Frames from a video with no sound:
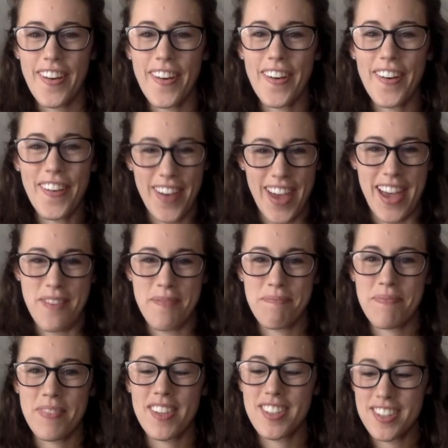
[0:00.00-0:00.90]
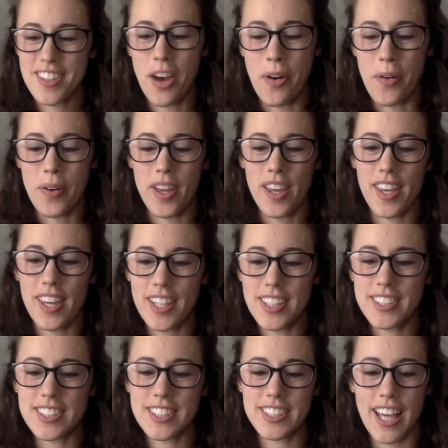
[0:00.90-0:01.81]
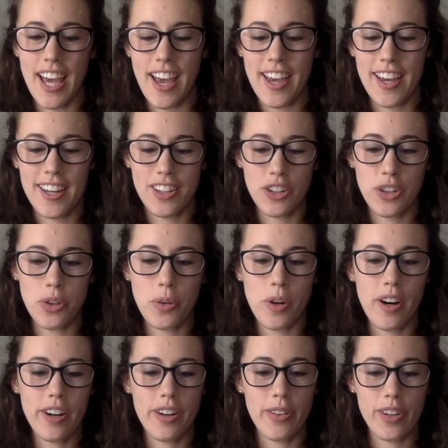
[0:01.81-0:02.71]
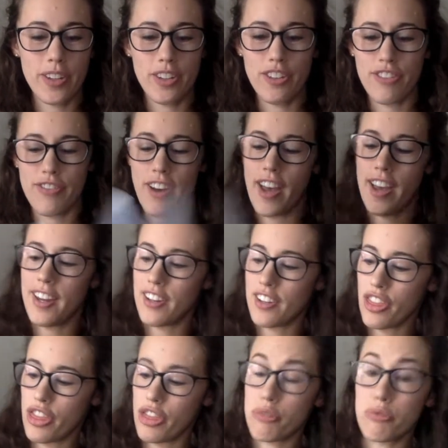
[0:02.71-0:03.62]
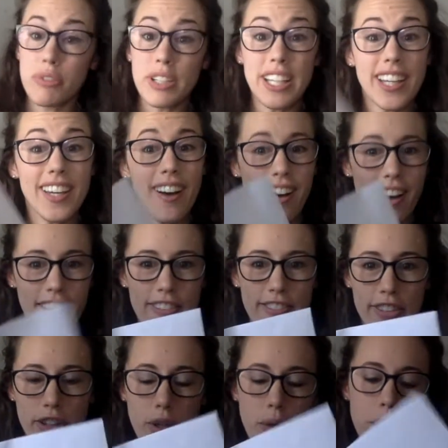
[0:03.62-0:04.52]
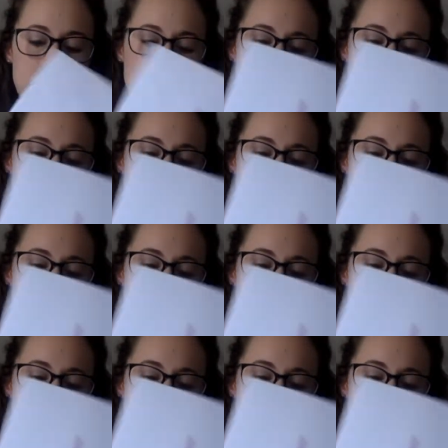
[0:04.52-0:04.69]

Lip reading: Okay, so inside you are going to find 3 envelopes.